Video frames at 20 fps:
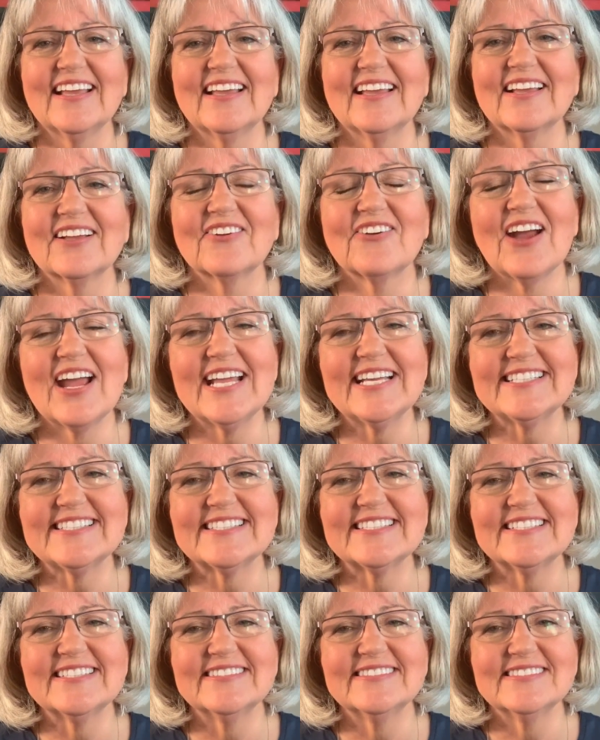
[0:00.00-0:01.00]

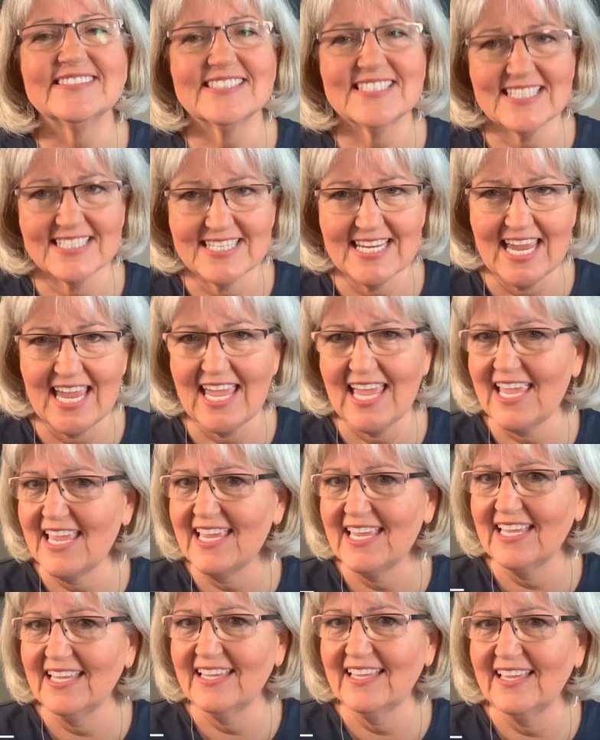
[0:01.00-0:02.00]
Grace,
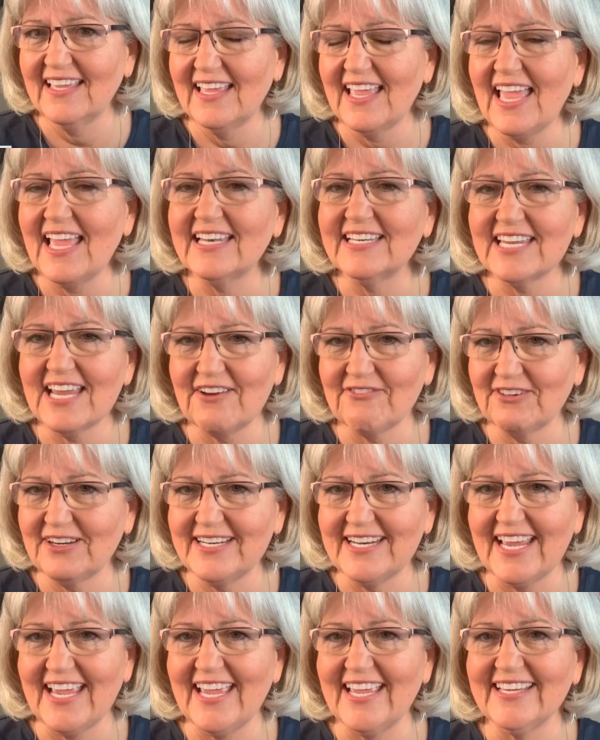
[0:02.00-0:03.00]
today and every
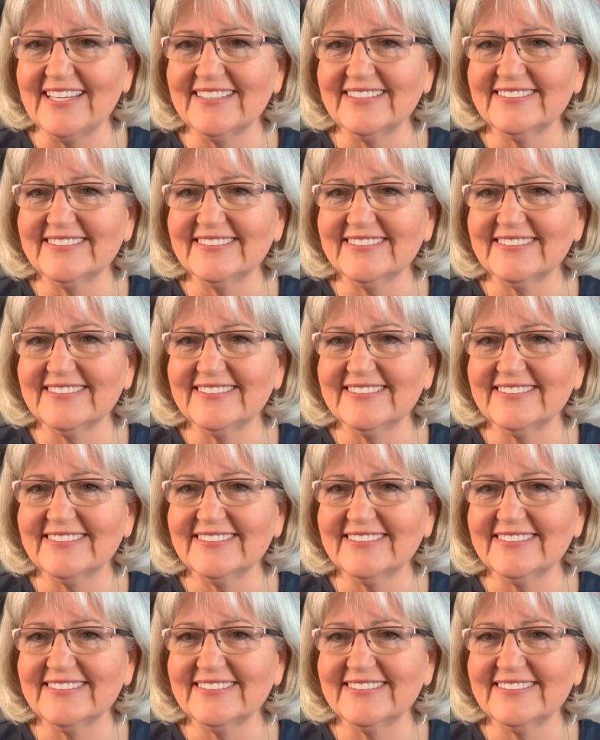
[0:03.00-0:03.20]
day.